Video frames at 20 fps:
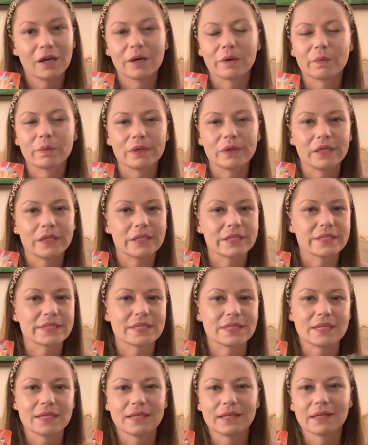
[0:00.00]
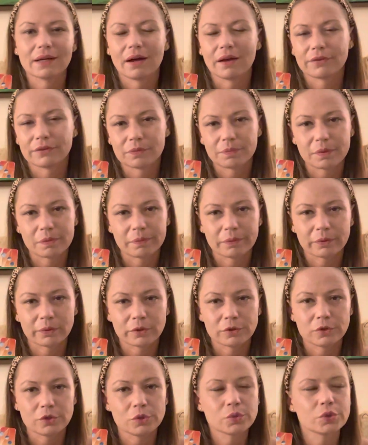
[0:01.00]
We see other people
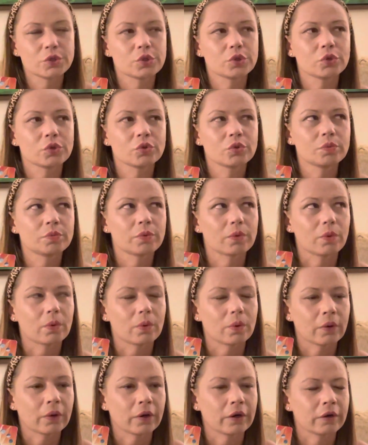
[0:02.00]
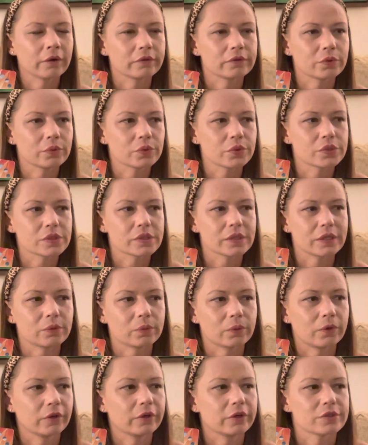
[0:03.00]
on YouTube or those
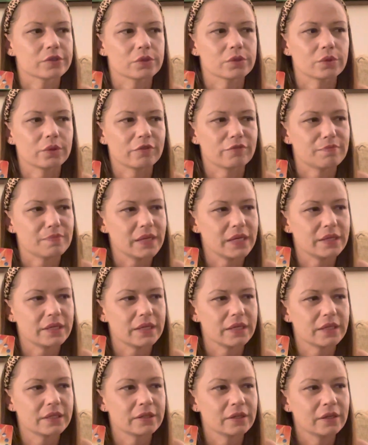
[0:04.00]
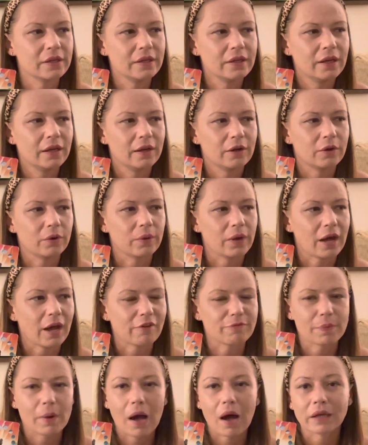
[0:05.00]
workers who have made it, who
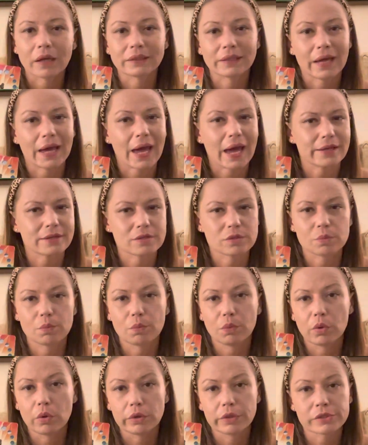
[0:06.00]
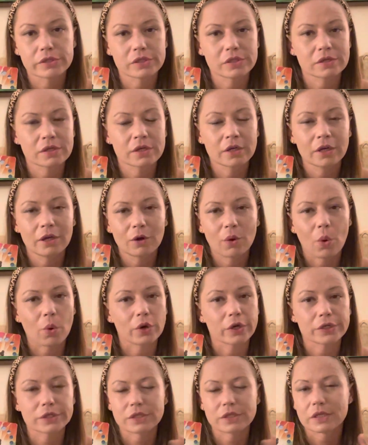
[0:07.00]
have podcasts, books,
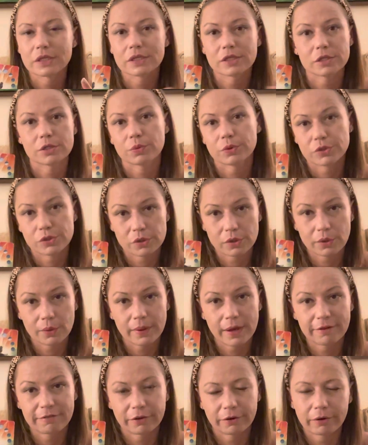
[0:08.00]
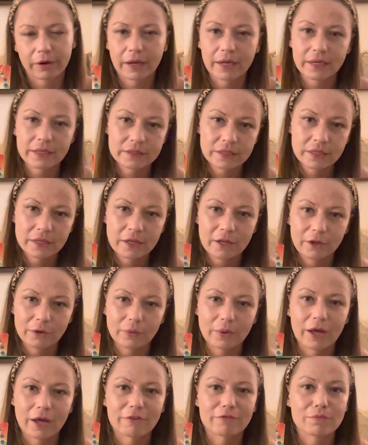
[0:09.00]
courses, whatsoever, right?
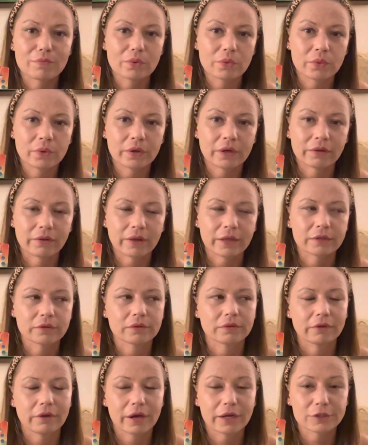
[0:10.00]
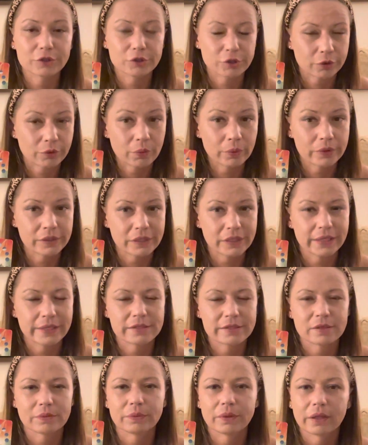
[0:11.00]
Who have more, a lot larger
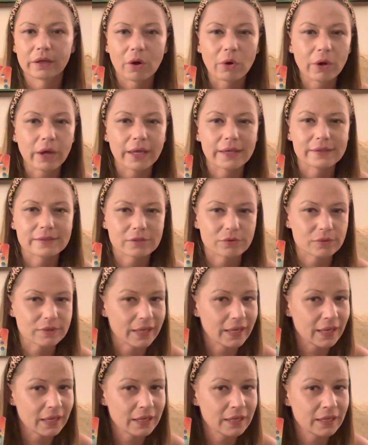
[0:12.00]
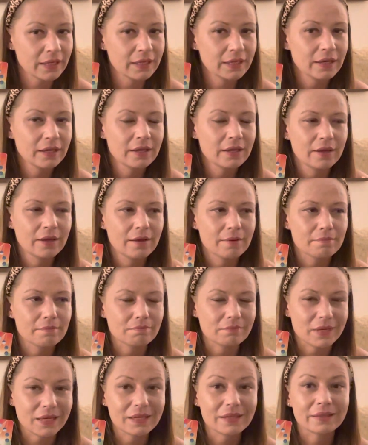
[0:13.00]
audience, and we're like, okay, so they
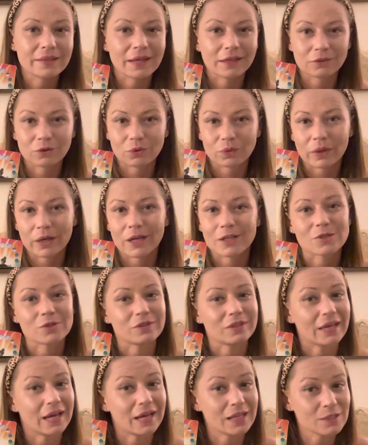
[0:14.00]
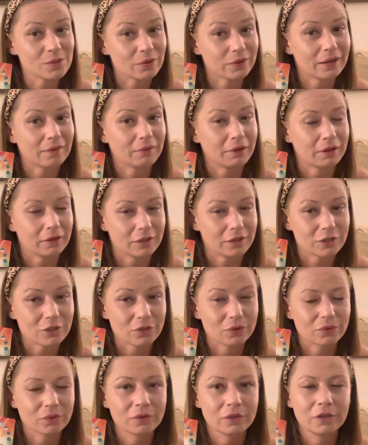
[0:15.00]
made it that way, so that's what I'm gonna
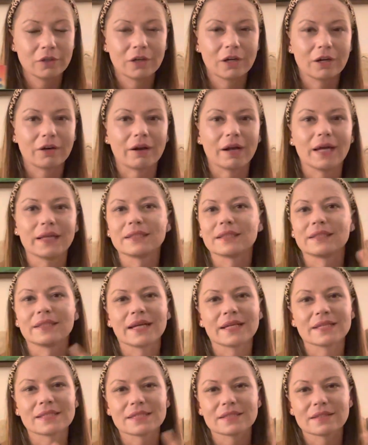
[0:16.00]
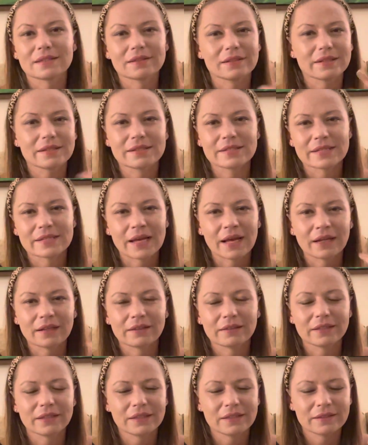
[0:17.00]
do, right? And that's
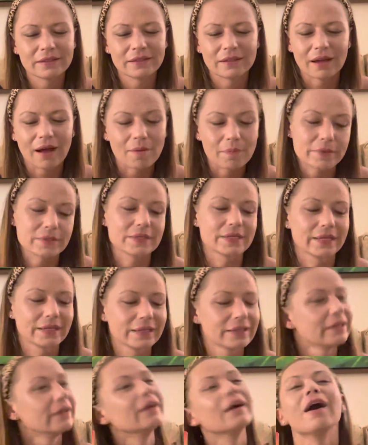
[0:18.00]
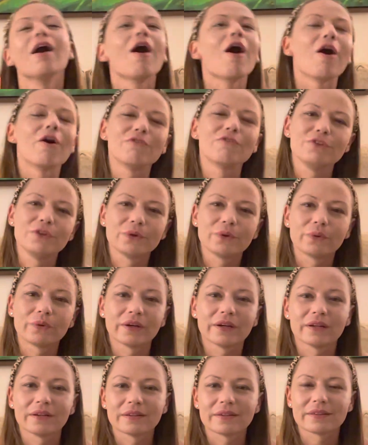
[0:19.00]
exactly the opposite of
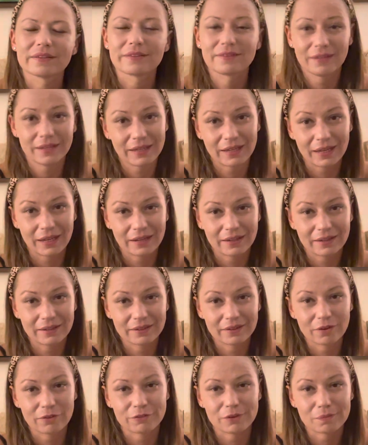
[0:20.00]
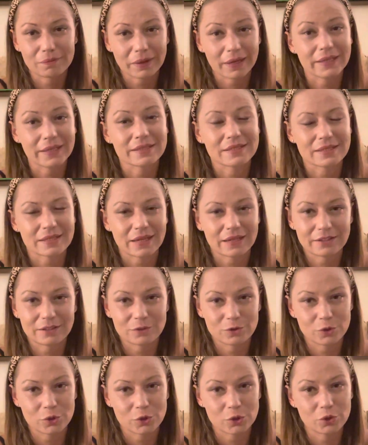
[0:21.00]
your thinking, of your mindset
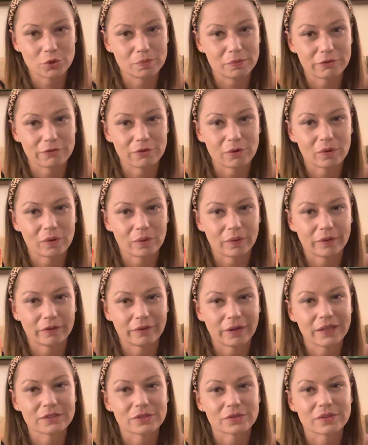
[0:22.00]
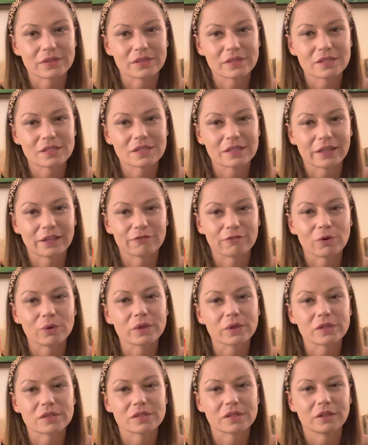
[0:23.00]
that you should be following, right? So this is like
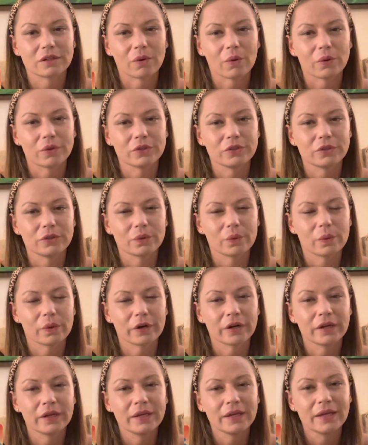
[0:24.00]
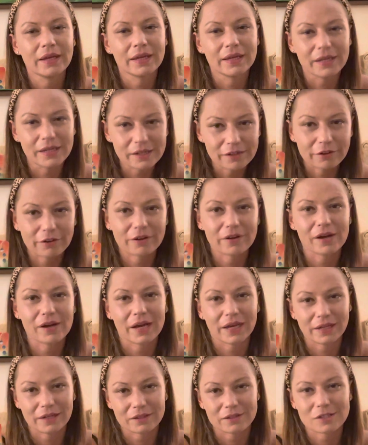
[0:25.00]
focusing on your inner
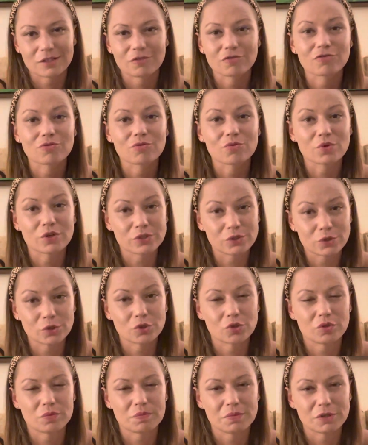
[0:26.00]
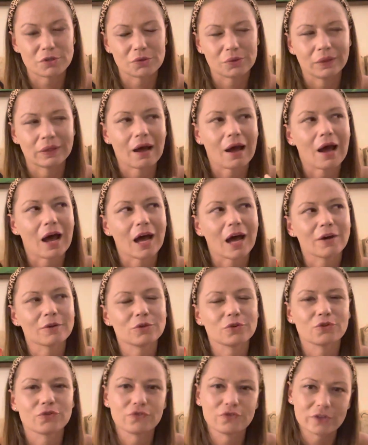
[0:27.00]
guidance of what you should be doing, how
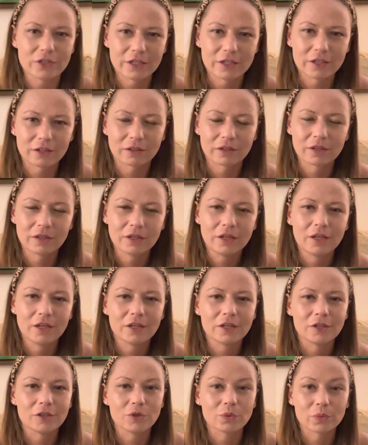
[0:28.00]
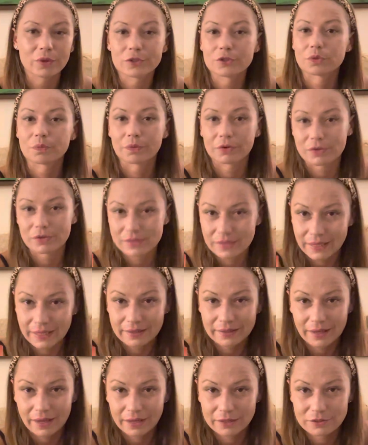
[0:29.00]
you feel you want to
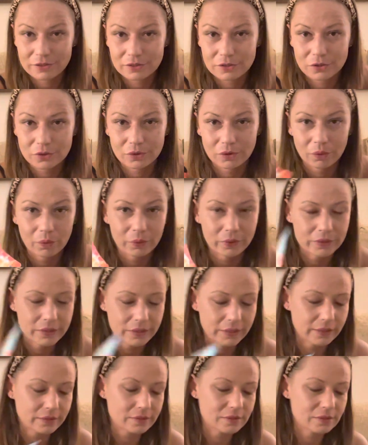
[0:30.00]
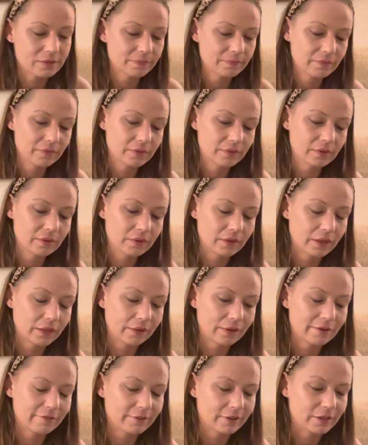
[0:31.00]
present that to your audience. I
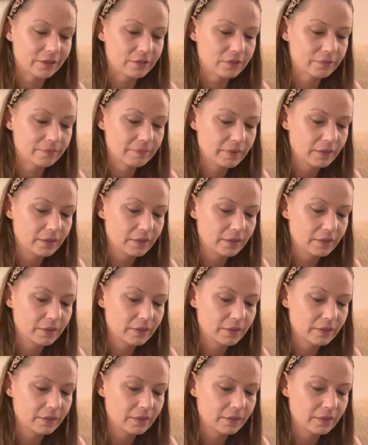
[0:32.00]
love it.